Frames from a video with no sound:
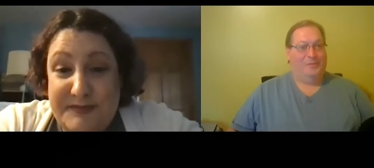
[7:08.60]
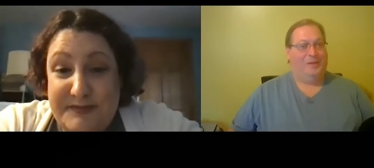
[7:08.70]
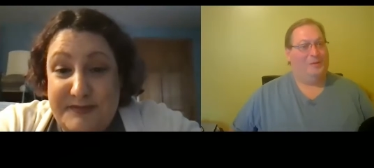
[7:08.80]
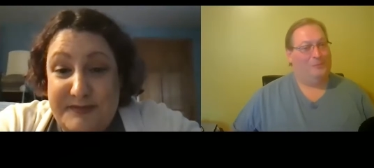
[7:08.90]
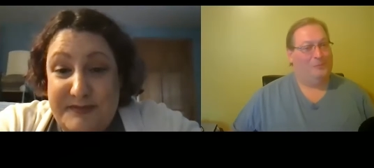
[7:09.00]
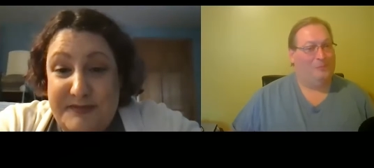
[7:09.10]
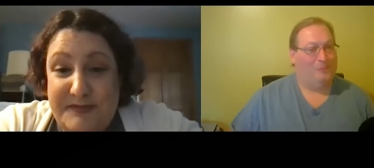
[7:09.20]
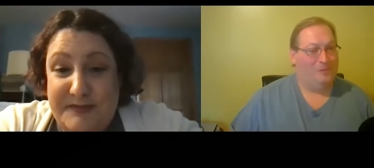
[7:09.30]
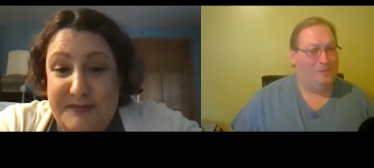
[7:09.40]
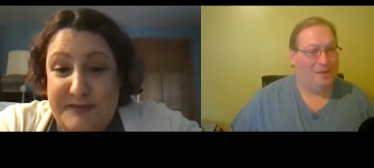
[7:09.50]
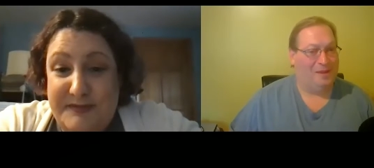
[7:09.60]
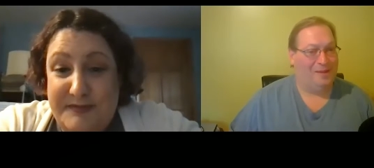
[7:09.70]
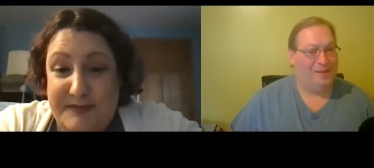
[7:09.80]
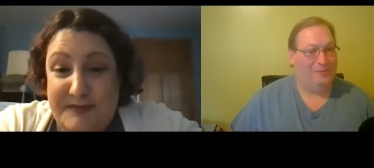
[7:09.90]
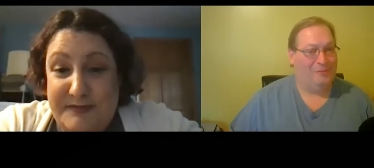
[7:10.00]
Speaker 1: uh,
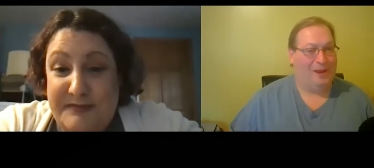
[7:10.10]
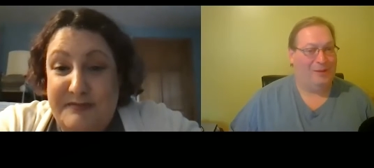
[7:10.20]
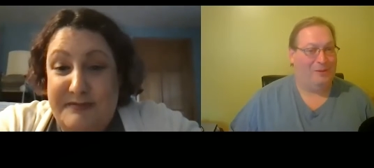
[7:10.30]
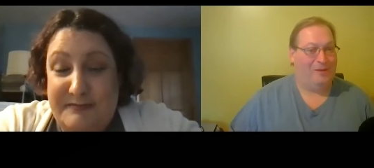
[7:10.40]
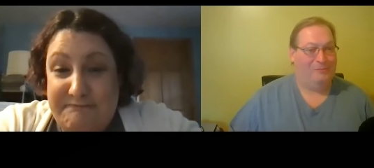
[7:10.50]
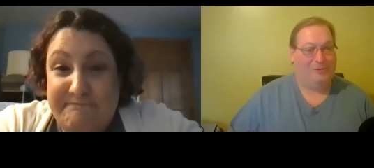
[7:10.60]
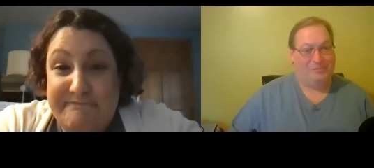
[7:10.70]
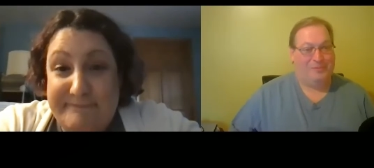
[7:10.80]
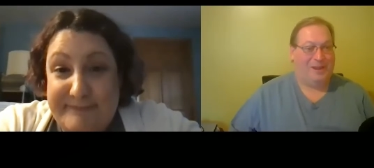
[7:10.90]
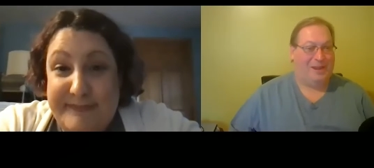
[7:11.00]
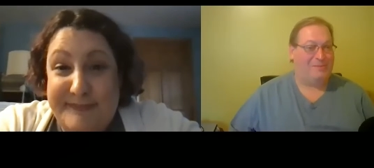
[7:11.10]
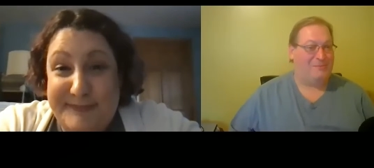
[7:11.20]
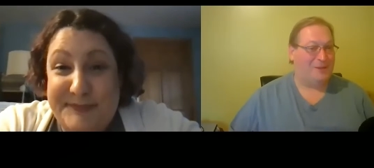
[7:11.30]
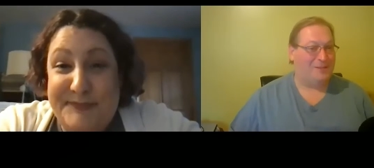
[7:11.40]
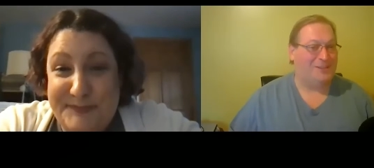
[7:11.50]
the what I want was my next
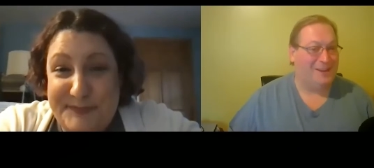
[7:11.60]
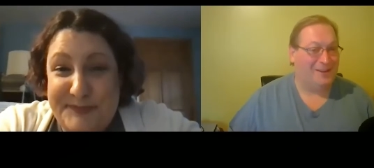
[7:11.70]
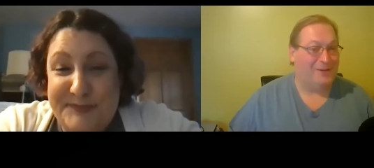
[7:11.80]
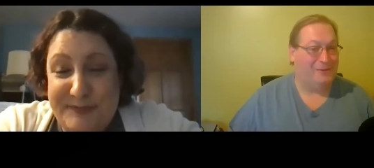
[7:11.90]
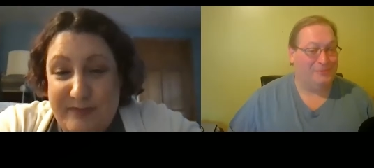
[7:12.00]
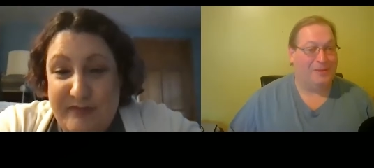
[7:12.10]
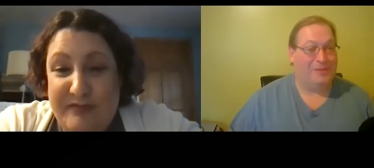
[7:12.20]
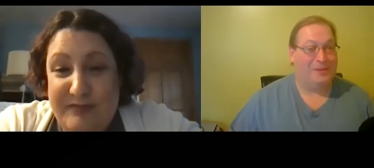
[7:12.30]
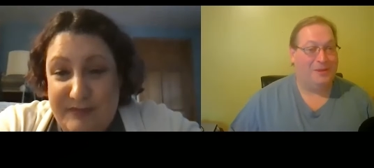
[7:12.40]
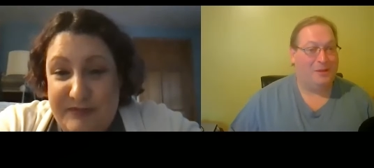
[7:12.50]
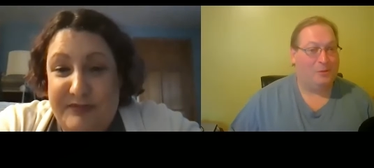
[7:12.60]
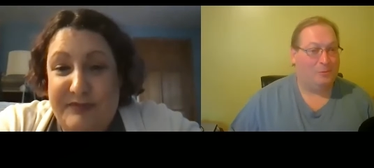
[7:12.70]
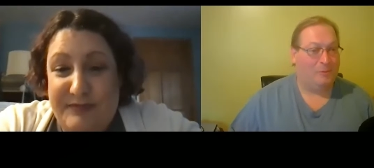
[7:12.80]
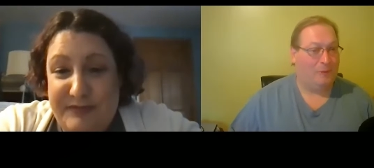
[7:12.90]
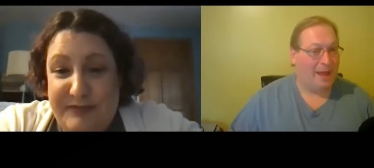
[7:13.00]
question here was,
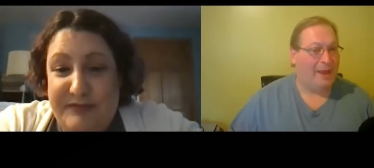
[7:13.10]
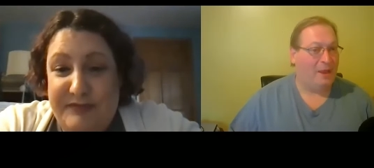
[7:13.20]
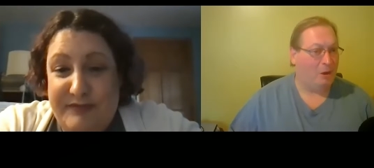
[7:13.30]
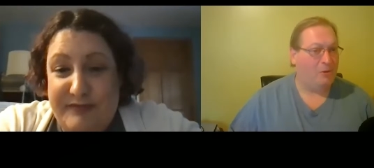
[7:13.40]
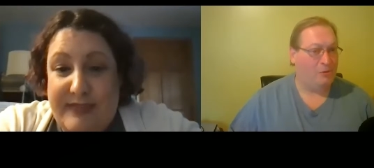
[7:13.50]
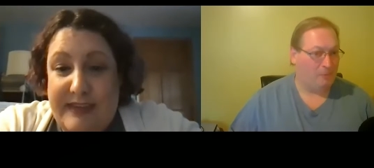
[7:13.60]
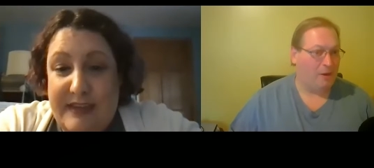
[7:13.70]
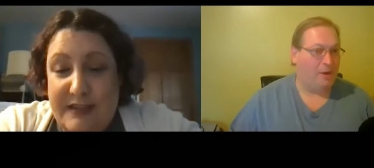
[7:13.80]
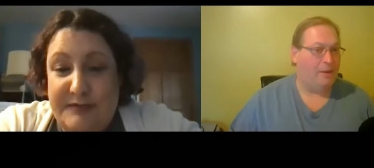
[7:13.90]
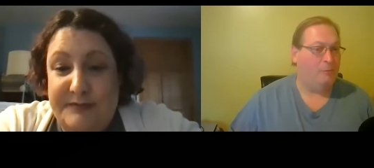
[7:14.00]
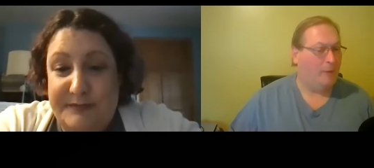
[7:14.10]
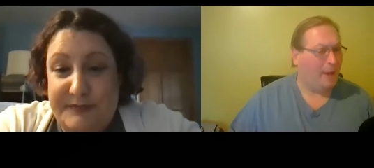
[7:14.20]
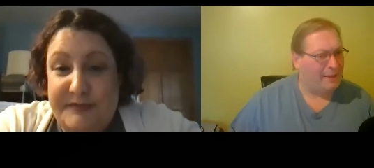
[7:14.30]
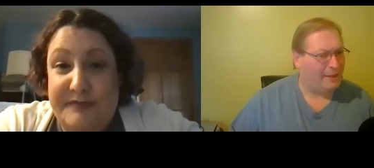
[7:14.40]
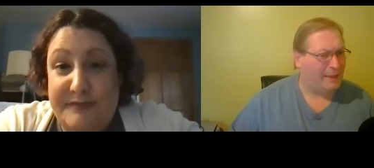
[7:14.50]
well, why are you running and
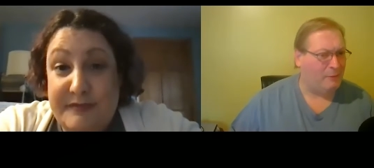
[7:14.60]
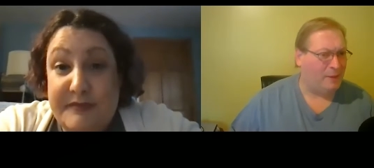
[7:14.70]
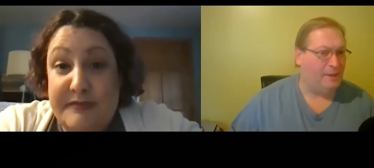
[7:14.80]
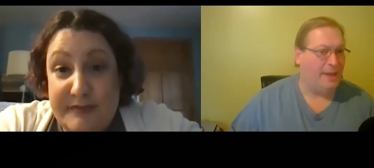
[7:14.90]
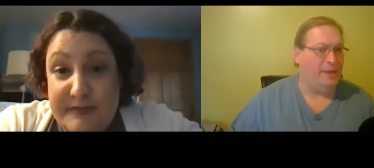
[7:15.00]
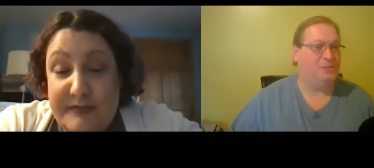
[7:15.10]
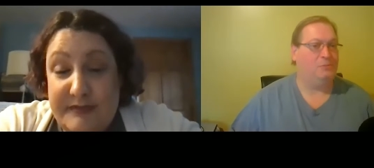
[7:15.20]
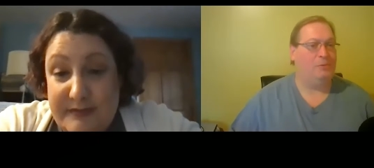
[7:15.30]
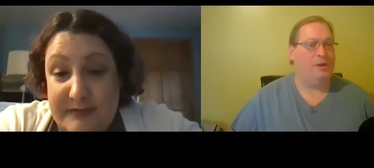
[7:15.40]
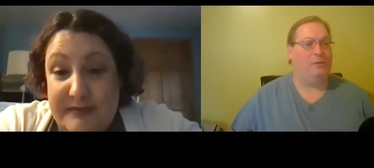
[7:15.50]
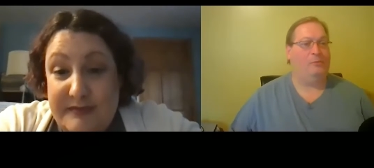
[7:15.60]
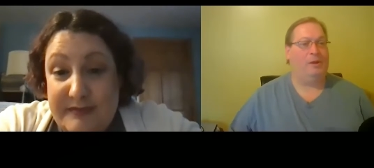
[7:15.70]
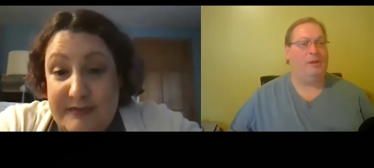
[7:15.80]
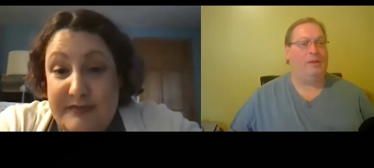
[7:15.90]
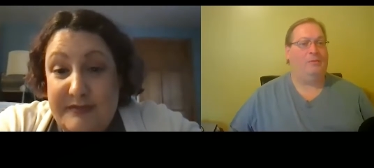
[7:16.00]
why county ledge? What
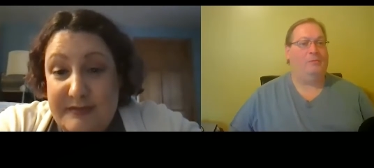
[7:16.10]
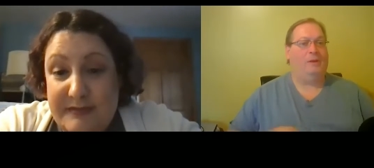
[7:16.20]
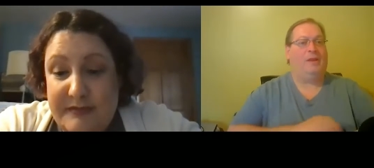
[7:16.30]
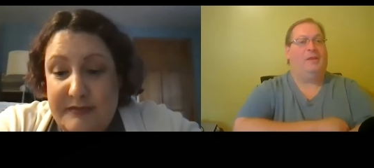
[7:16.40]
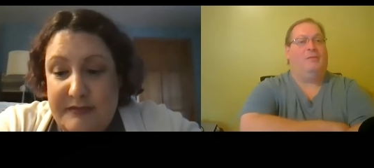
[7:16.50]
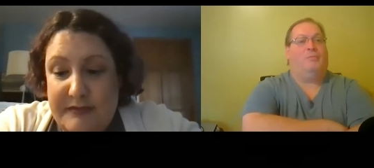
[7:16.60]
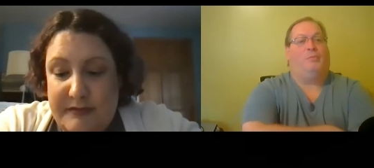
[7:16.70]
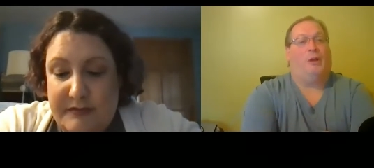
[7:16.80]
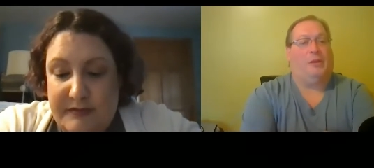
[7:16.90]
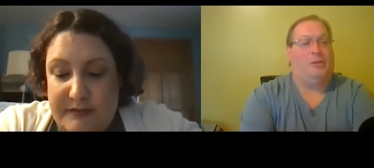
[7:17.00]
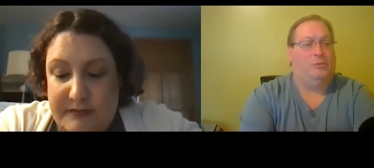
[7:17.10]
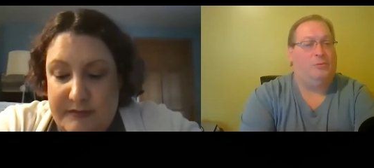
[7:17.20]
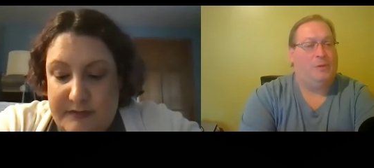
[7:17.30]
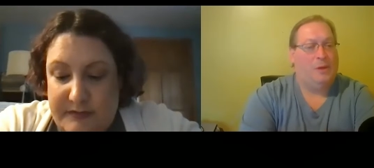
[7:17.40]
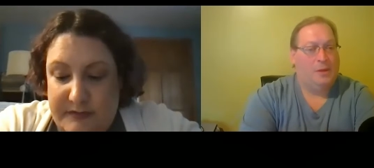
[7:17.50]
what what has brought
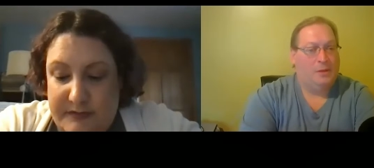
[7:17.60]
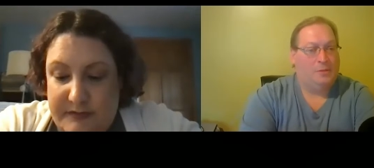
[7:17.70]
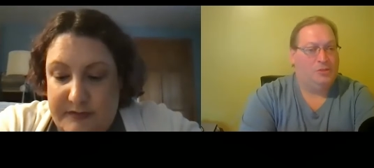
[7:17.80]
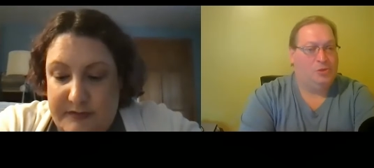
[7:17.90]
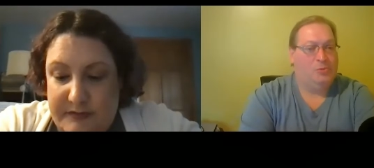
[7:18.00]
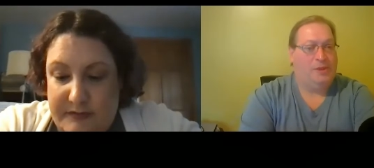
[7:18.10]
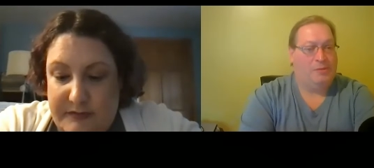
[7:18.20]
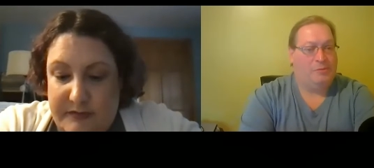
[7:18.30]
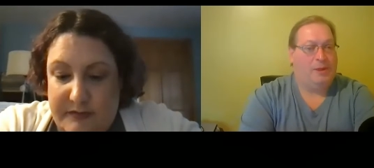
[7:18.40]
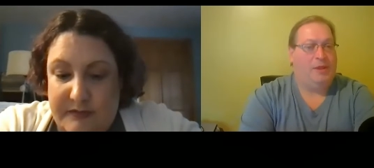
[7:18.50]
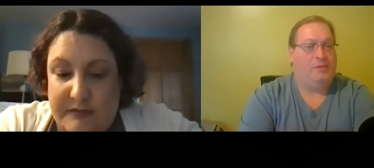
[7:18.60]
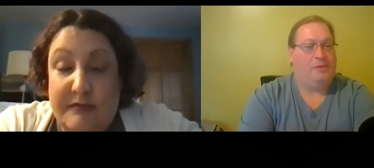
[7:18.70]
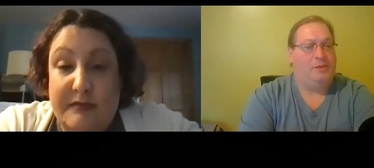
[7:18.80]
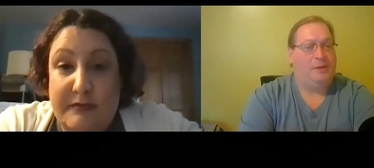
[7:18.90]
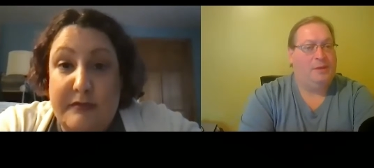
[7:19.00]
you to this
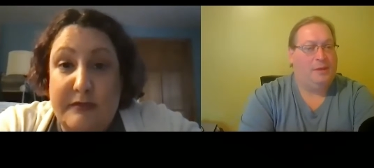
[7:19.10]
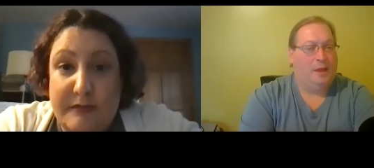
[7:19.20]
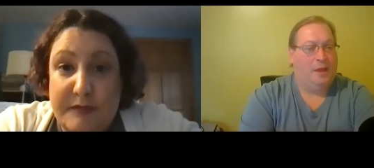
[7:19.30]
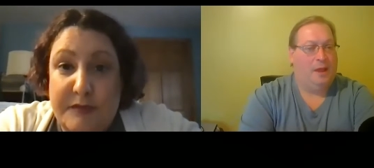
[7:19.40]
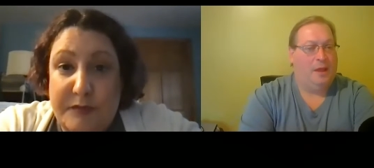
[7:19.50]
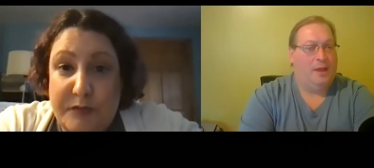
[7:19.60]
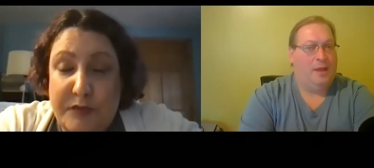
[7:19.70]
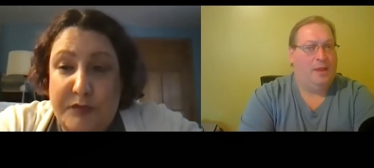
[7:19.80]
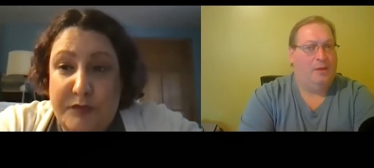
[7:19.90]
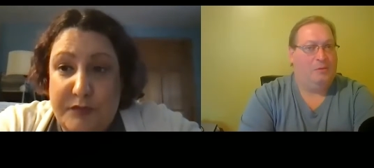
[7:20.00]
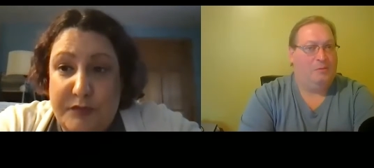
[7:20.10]
race? Uh, you know,